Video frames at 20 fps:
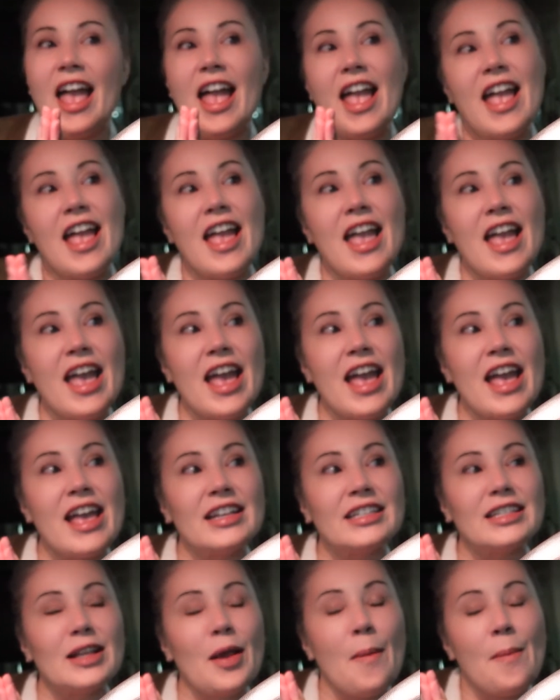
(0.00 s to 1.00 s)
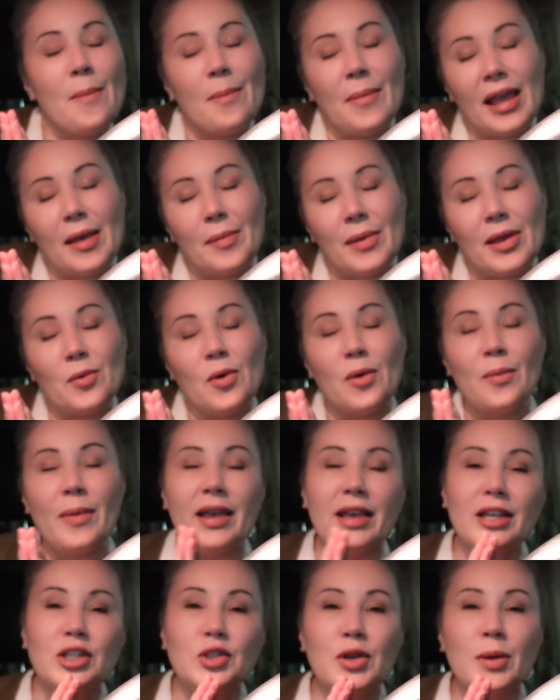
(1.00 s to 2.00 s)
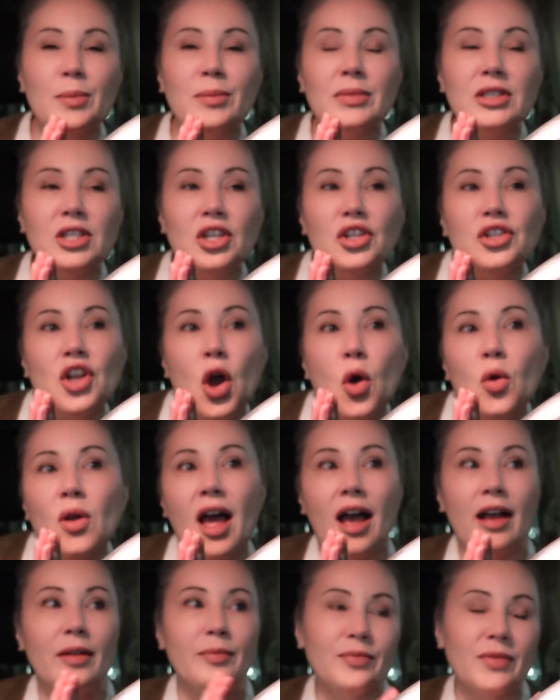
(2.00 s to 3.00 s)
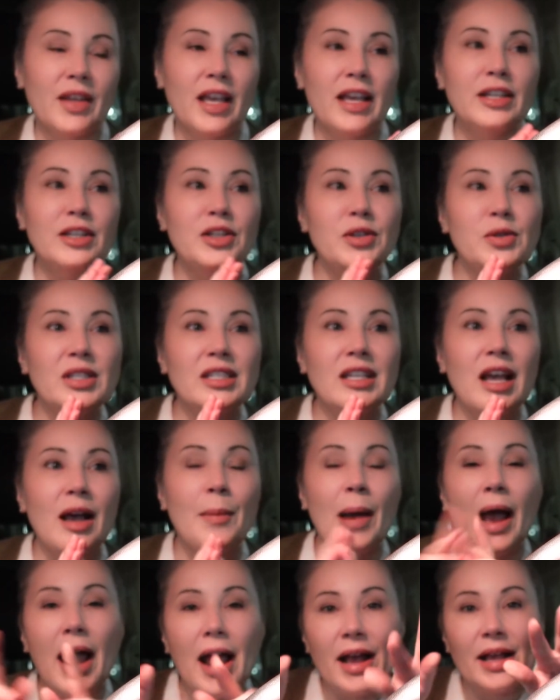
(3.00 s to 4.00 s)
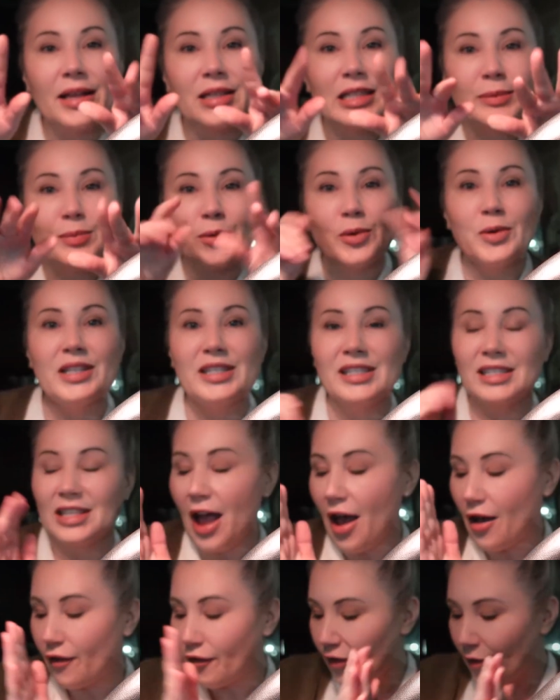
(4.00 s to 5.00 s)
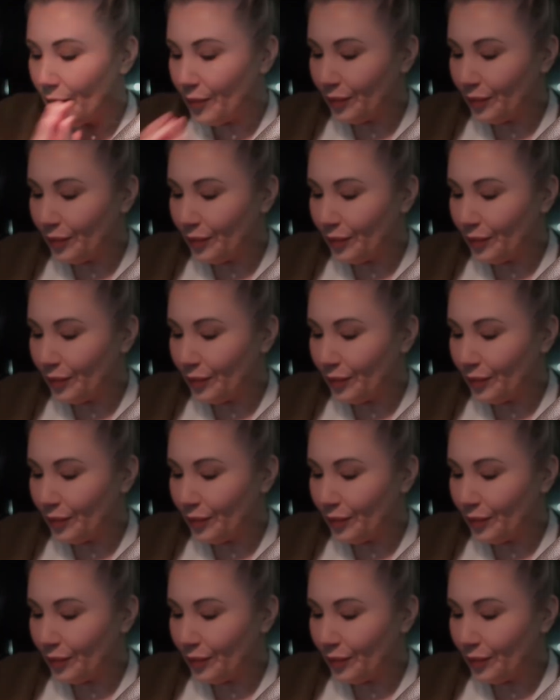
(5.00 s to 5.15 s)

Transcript: And maybe we'll make a trip to Nola and do some spooky stuff.